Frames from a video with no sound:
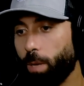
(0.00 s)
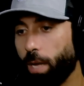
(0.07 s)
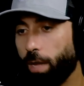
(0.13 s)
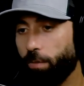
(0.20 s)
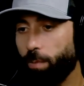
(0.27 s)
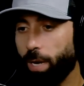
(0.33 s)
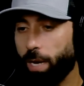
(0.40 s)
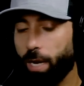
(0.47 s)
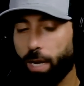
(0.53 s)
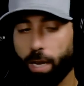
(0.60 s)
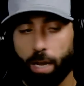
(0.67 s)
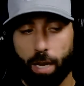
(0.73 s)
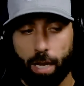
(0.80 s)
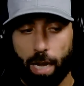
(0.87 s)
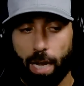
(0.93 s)
everybody,
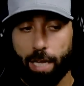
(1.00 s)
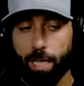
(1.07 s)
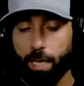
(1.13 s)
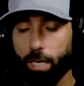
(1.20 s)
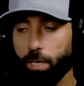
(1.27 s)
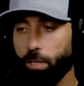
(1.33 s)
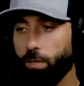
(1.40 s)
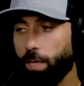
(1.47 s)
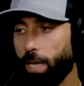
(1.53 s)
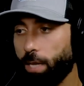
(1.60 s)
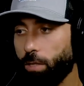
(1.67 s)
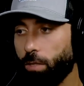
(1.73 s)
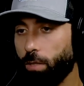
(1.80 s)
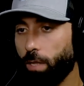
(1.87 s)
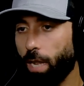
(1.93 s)
like, I get in the
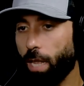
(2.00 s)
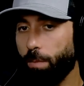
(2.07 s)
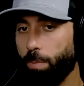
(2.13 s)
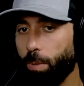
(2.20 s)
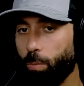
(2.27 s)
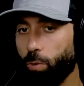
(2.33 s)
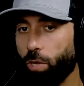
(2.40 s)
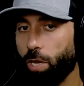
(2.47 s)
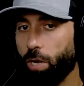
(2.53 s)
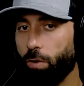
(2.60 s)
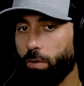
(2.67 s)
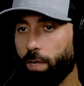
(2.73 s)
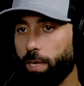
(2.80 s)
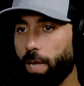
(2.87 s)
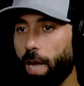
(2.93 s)
stages. A lot of people you hear
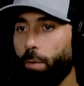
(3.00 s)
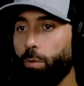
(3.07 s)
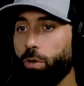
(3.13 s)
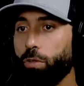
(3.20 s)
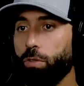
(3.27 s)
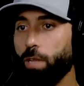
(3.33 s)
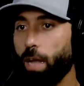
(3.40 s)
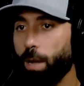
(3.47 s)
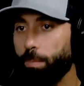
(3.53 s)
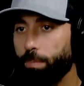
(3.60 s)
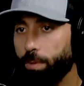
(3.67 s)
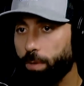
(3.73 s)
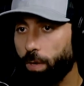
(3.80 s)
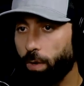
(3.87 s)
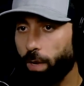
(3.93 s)
like, I want to stop.
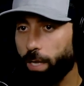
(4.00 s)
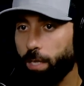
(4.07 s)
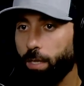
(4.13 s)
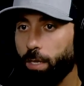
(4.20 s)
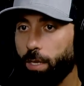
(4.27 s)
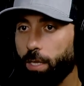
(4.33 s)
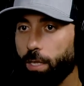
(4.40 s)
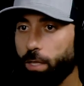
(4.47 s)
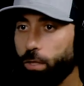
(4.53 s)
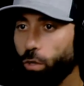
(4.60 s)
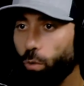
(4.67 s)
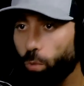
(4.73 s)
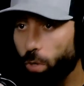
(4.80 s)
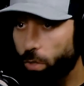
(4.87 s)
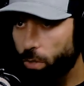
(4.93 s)
Because it's